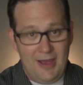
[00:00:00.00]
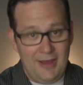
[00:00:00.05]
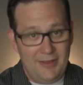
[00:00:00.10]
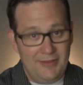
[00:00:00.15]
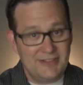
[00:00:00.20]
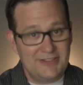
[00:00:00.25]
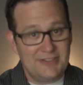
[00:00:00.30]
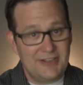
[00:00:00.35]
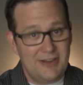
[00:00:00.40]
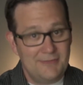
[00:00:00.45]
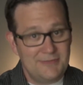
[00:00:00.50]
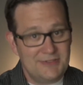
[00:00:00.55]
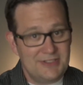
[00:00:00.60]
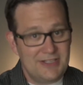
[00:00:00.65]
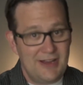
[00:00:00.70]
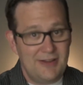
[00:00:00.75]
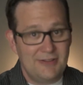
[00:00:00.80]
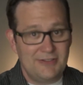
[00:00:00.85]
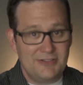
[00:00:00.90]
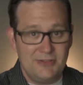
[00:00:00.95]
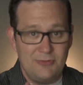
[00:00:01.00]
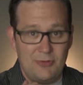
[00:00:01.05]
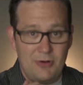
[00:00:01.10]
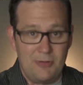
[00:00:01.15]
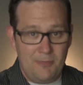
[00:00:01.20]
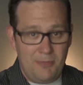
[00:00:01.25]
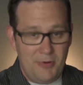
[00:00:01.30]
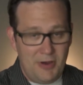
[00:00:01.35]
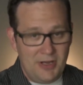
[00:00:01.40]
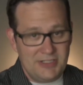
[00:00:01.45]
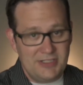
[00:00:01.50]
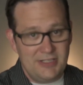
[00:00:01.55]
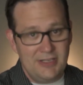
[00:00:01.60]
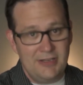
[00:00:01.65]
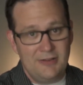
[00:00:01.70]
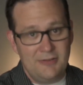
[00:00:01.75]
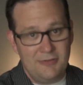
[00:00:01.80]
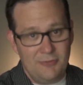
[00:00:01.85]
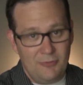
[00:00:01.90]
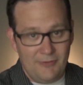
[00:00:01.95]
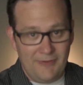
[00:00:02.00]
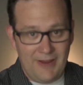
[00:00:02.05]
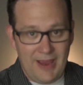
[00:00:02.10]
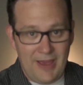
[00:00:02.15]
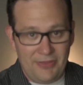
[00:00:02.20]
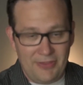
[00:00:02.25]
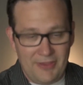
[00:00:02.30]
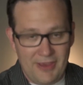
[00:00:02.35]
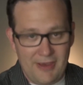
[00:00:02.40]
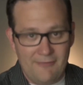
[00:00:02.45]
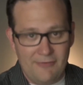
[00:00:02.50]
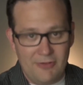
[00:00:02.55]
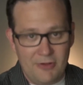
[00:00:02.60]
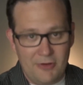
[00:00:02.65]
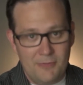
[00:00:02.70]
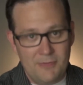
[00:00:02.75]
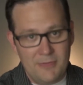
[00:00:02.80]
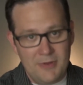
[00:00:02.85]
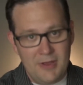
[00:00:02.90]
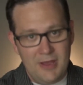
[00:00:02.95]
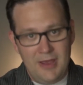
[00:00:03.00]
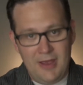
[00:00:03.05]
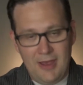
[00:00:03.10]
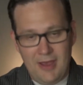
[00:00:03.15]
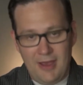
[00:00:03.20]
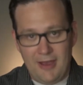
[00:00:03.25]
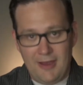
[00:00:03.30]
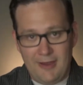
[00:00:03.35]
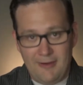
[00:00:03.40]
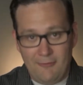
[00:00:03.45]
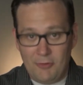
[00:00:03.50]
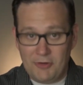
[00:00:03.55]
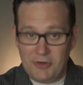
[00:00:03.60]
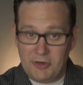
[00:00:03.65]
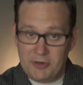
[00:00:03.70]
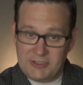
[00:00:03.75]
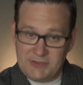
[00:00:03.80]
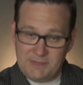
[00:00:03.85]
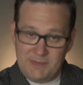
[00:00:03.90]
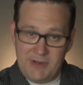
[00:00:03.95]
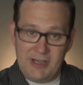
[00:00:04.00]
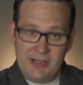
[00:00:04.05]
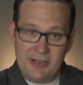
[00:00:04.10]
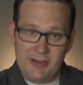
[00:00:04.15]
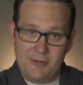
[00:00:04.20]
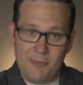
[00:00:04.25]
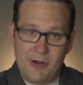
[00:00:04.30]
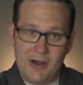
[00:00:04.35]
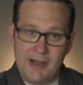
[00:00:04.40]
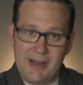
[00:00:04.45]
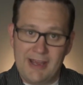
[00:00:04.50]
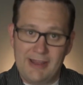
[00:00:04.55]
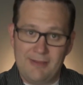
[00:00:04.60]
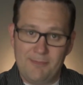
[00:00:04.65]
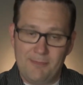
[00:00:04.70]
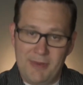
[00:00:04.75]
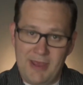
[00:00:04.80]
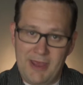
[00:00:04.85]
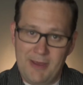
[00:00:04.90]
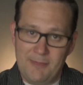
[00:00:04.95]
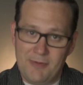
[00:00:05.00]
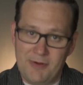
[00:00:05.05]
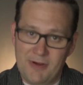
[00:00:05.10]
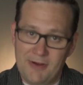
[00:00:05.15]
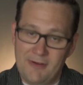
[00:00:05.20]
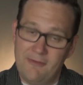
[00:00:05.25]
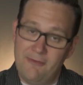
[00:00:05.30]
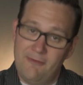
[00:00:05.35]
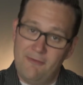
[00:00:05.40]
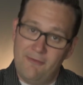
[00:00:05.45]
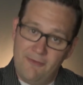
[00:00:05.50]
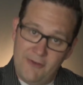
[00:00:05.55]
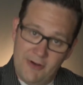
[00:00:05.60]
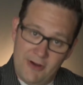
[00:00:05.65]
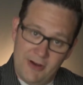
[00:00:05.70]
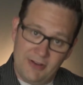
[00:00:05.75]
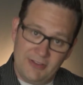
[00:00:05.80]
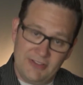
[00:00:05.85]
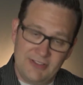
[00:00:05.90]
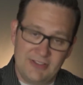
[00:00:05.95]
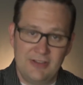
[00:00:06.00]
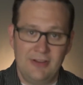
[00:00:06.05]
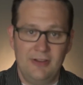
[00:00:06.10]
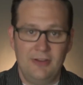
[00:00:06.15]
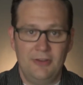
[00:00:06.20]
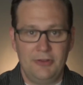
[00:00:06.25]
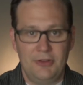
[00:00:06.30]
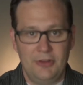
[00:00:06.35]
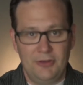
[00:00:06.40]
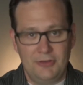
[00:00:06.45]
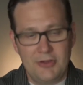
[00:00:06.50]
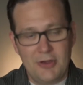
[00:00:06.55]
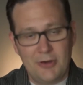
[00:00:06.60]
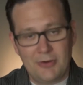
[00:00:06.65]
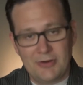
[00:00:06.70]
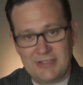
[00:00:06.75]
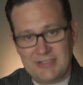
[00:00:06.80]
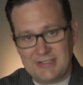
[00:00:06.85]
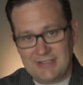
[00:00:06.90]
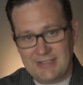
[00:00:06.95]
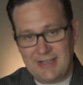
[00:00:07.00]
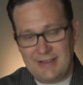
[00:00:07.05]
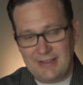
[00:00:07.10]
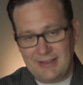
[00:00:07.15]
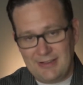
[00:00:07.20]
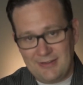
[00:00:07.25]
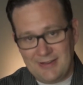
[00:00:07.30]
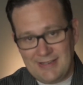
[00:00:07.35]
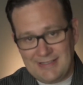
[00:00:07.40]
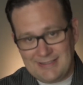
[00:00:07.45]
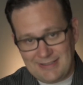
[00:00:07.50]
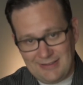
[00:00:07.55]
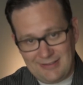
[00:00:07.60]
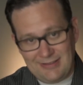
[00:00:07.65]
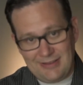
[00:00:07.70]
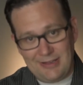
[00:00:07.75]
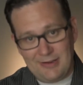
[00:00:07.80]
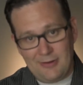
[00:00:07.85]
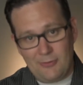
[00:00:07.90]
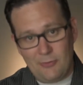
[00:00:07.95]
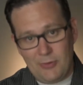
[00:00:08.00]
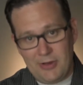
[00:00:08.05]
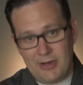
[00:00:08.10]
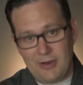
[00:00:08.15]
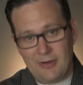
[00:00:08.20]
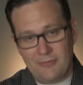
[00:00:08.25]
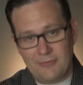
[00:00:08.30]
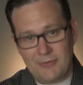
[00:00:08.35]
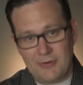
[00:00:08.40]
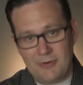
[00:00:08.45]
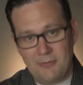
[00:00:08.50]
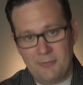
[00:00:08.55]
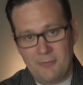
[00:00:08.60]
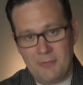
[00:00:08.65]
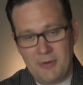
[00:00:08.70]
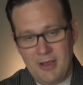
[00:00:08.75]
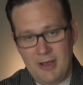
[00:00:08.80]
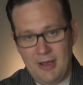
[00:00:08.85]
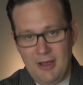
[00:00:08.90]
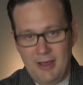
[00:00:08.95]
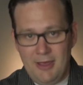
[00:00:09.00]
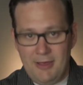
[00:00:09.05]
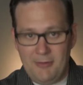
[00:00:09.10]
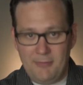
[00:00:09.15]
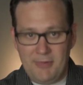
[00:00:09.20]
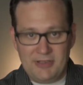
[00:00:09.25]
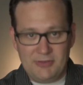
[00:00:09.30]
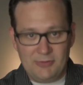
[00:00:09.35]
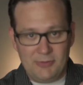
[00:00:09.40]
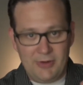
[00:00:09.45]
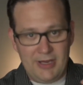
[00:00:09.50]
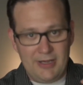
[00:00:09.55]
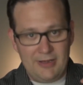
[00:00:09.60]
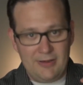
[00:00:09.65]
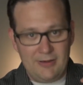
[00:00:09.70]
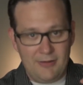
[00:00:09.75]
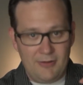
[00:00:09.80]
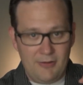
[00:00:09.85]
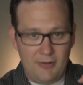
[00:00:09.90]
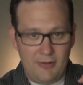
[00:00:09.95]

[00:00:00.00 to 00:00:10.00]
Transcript: This comes down to our budget. We've got the envelope. When you're spending your money on paper first, you'll notice that there is a little wiggle room between